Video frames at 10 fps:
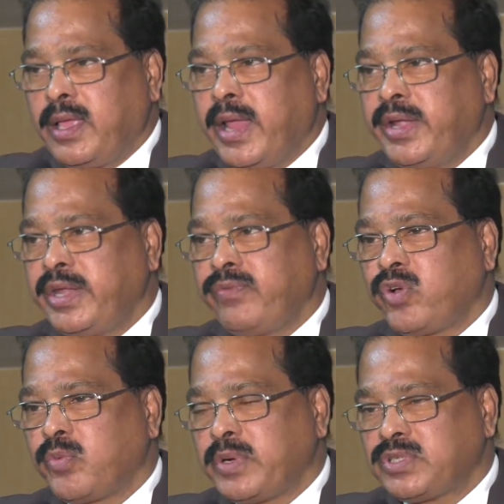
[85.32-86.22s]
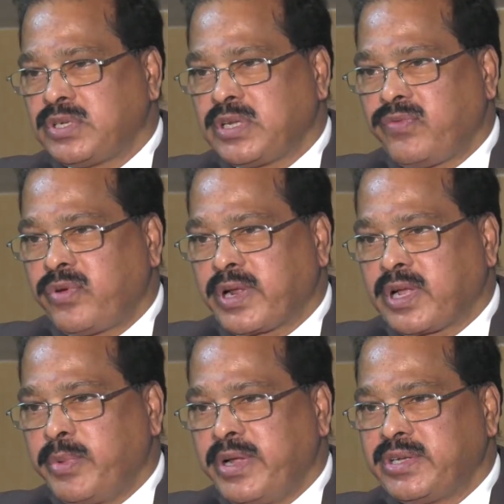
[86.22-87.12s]
eighty-four percent of our
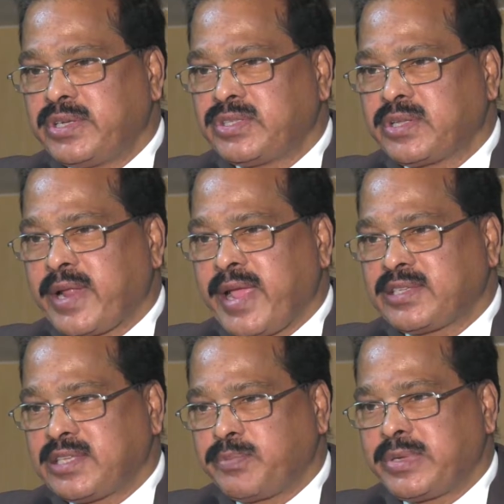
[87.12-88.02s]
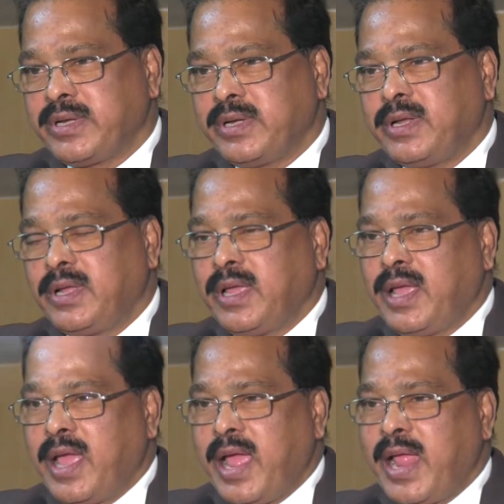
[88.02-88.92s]
recommendations are accepted
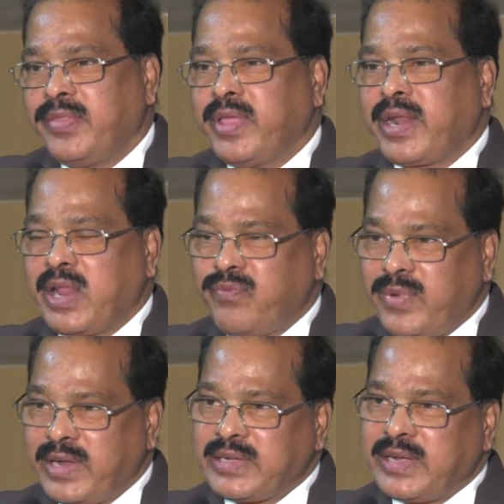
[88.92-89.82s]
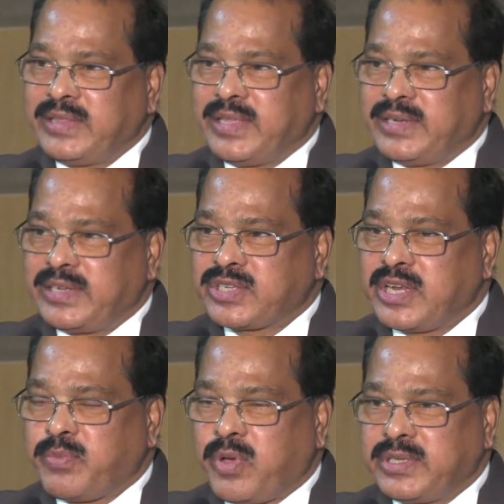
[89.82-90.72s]
and they are reflected in the
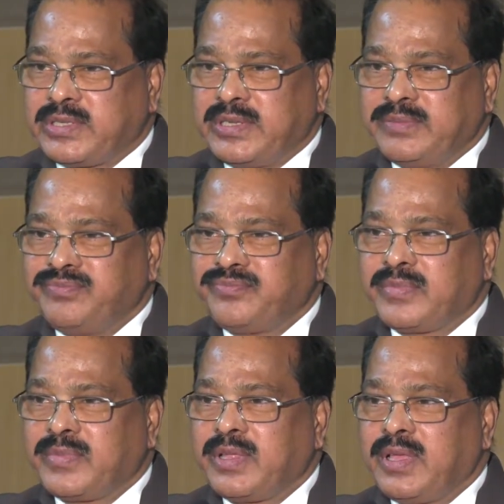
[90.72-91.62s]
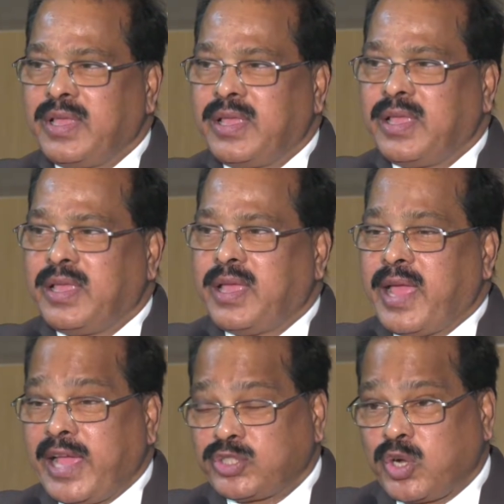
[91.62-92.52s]
industrial policy.
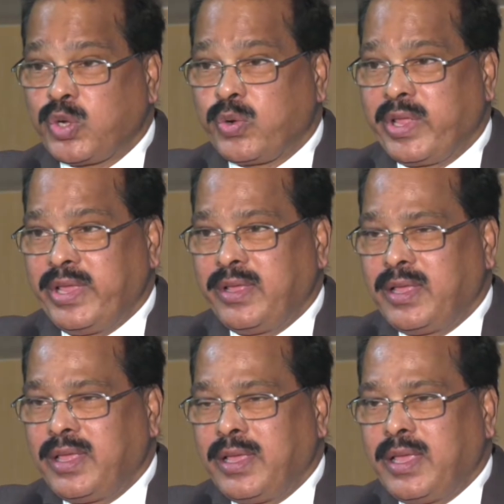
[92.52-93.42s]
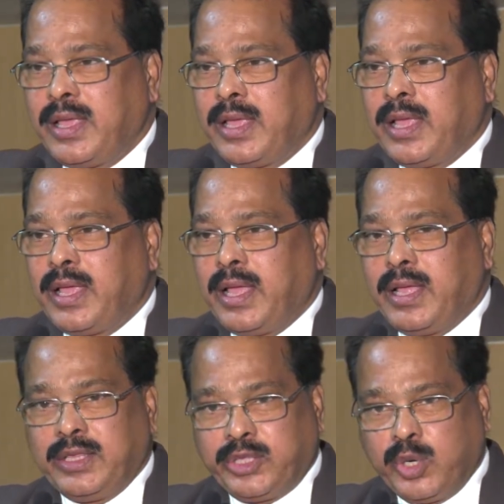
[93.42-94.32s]
As on today,
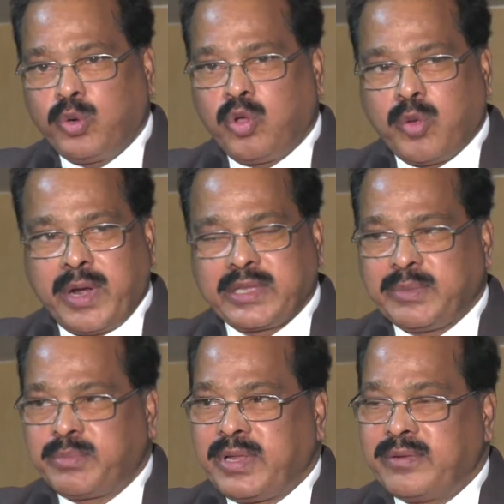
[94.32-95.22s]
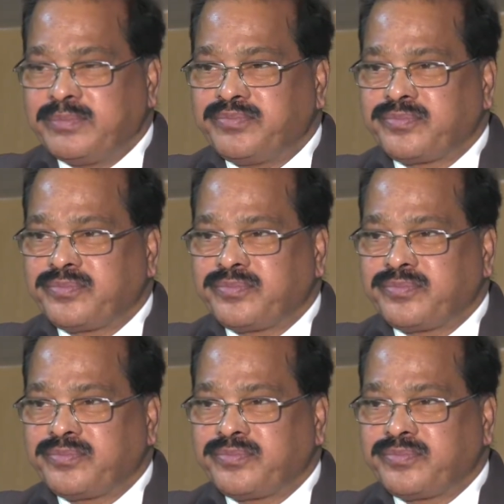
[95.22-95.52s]
Telugulo oka maat cheptanu.